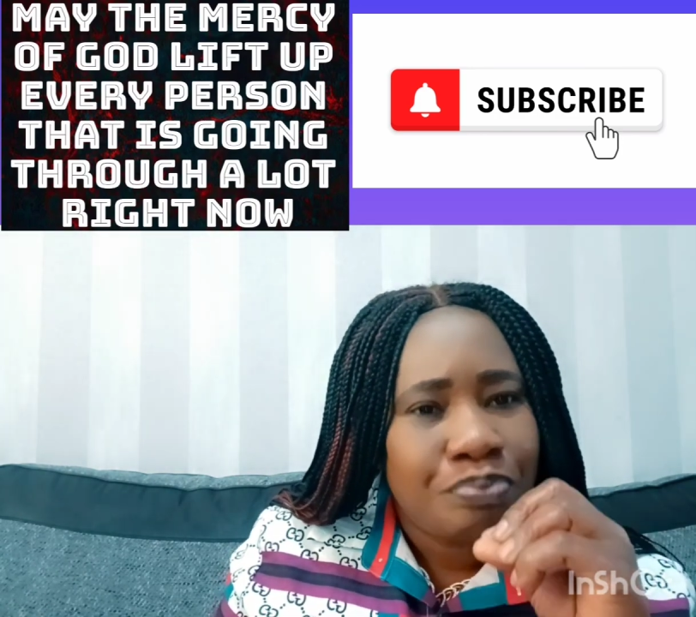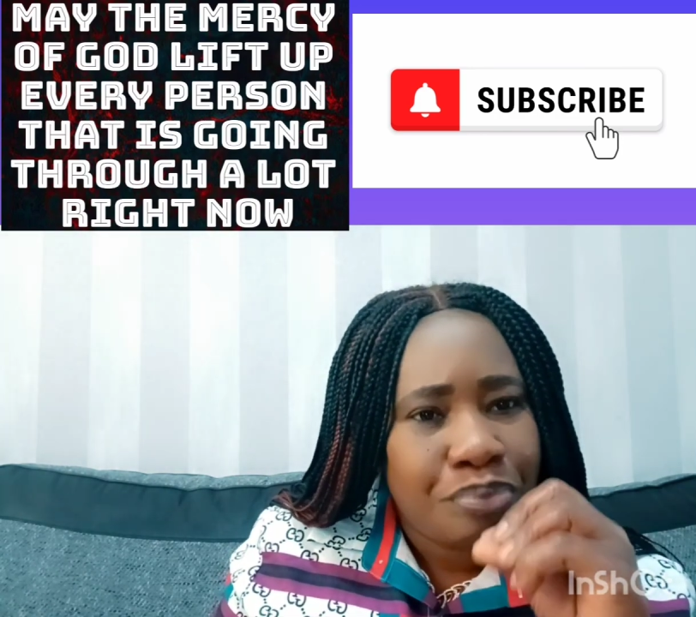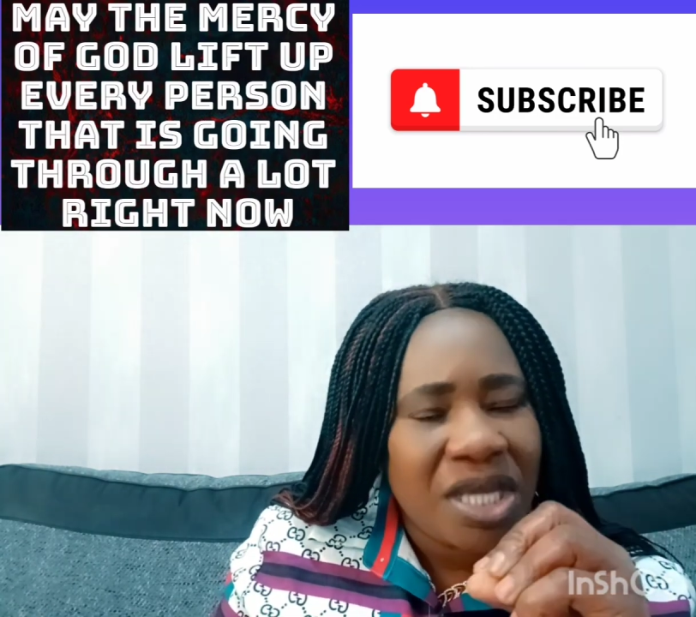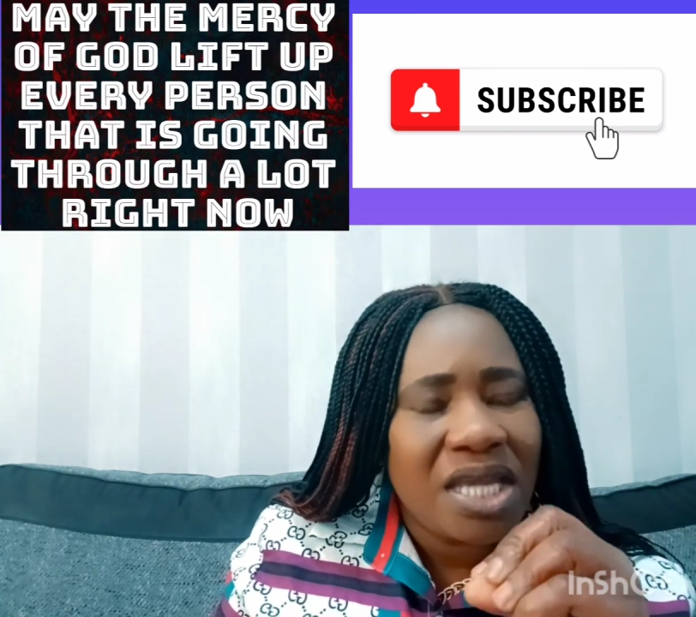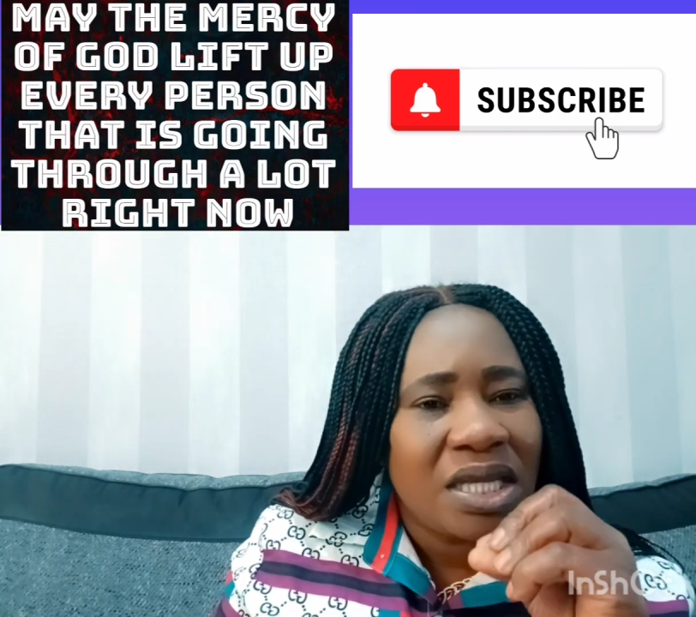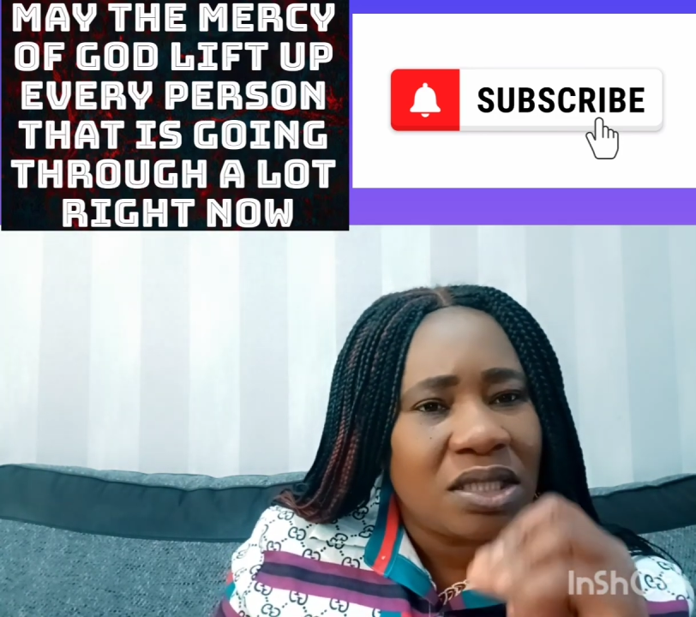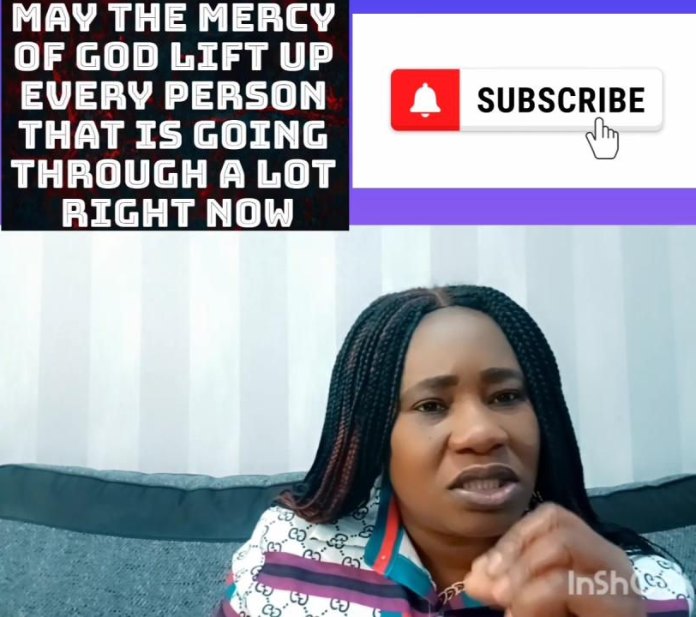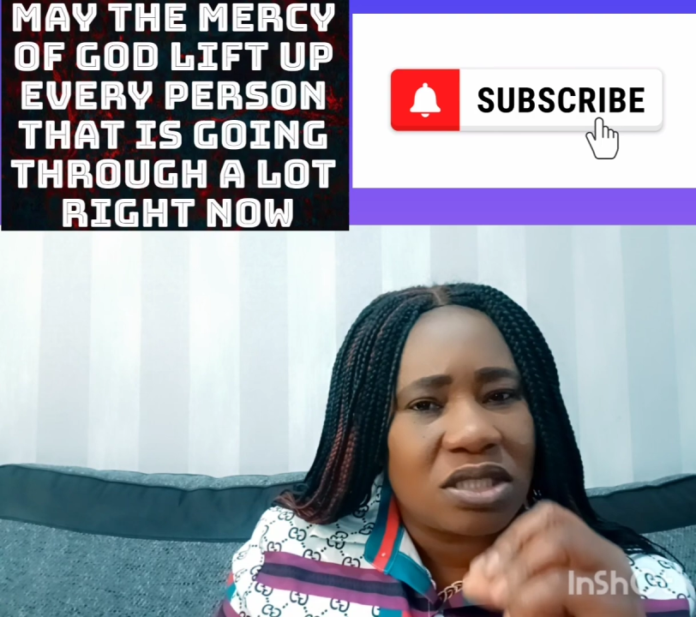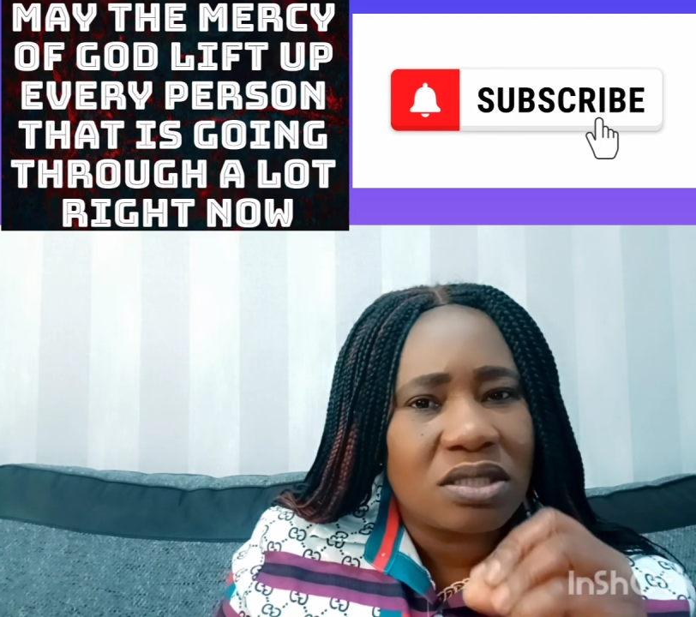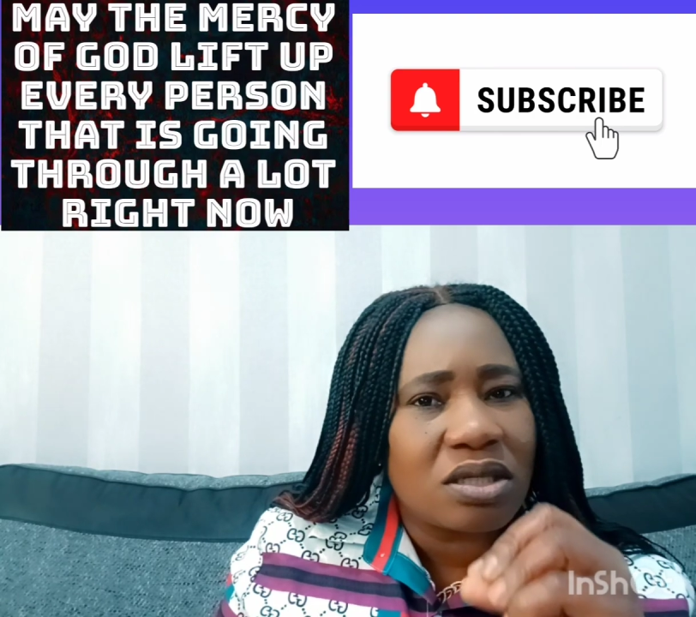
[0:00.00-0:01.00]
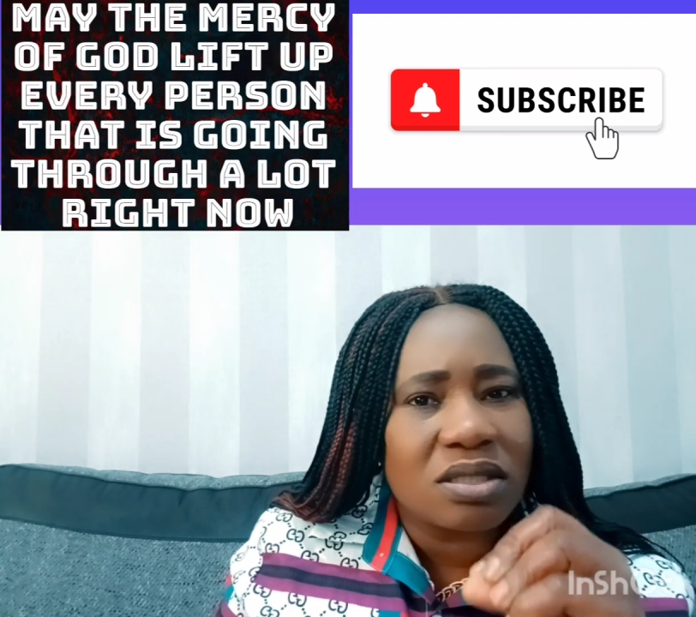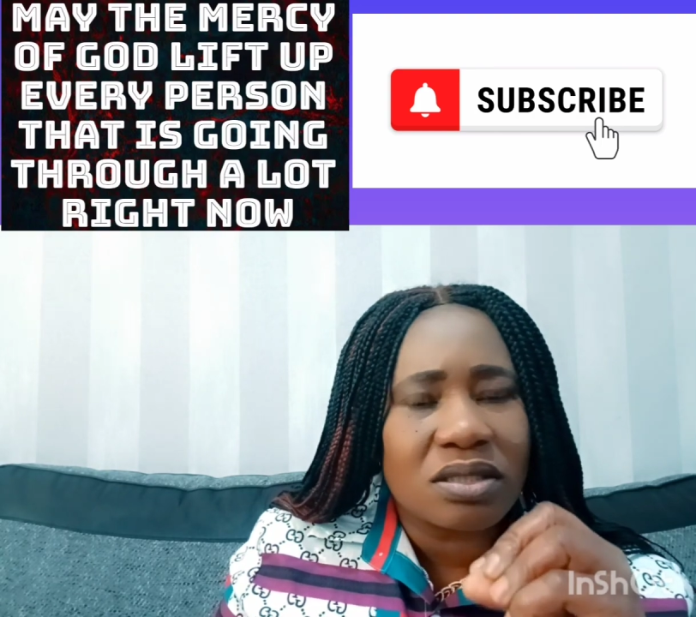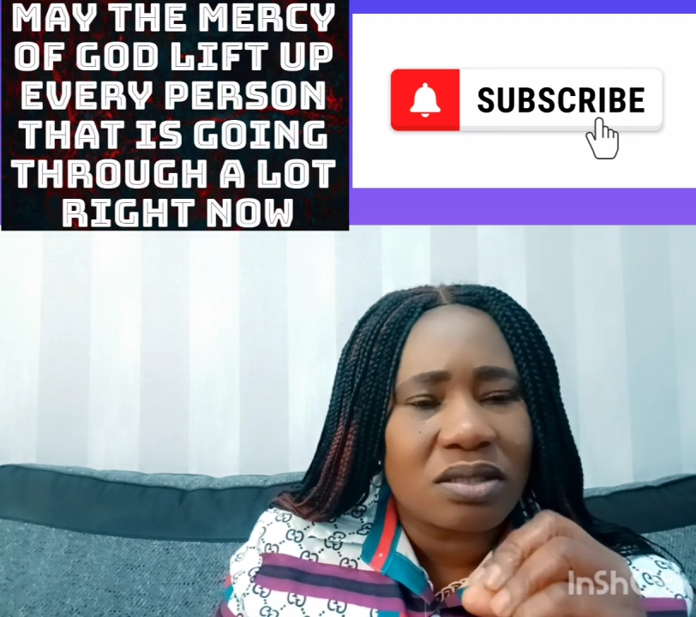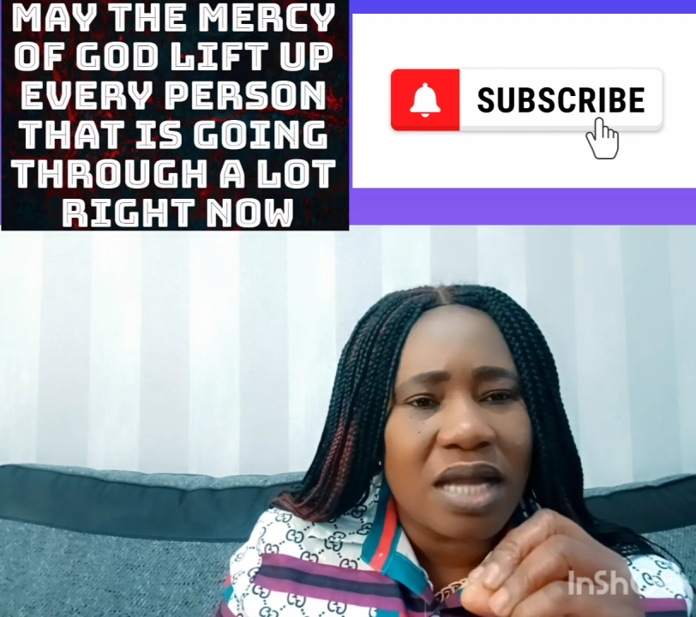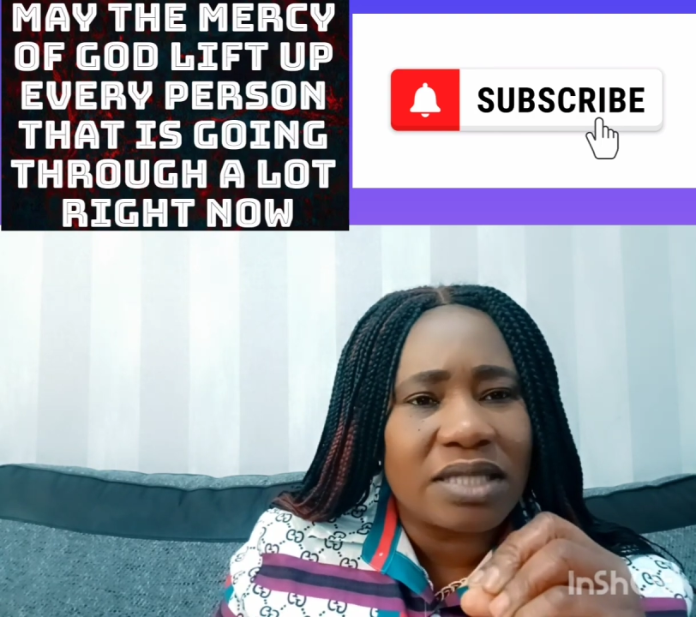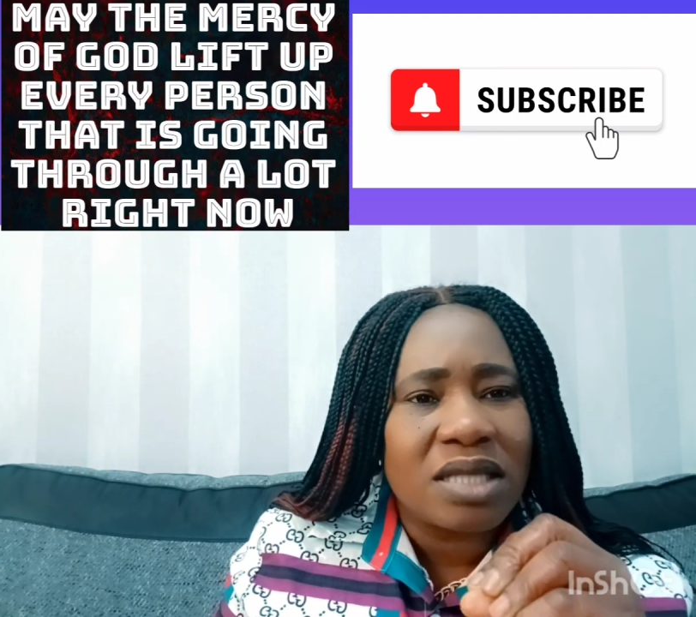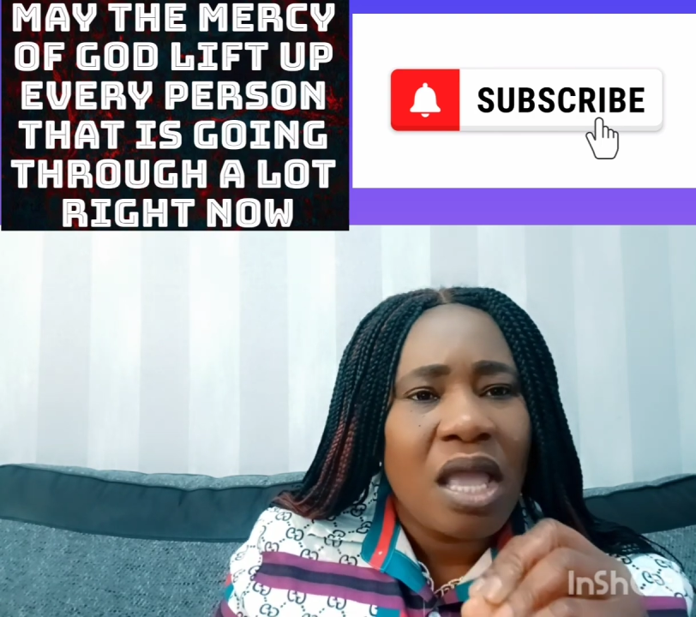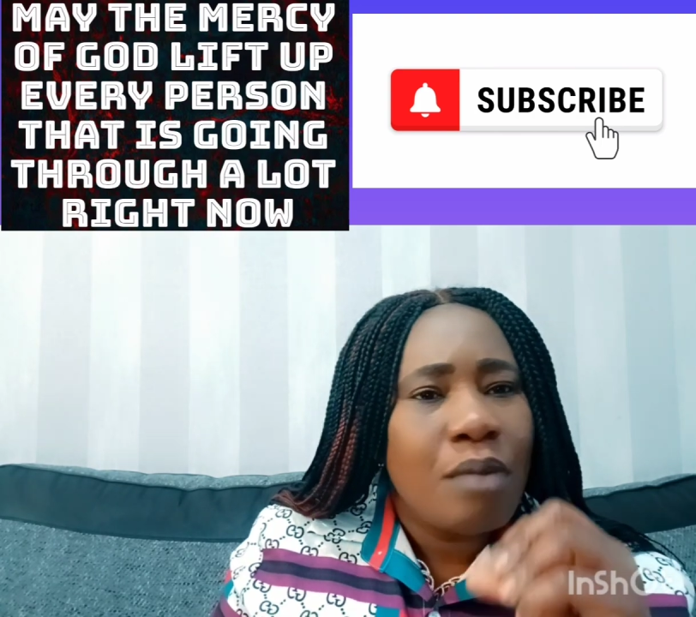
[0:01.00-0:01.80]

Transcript: be in Jesus Christ.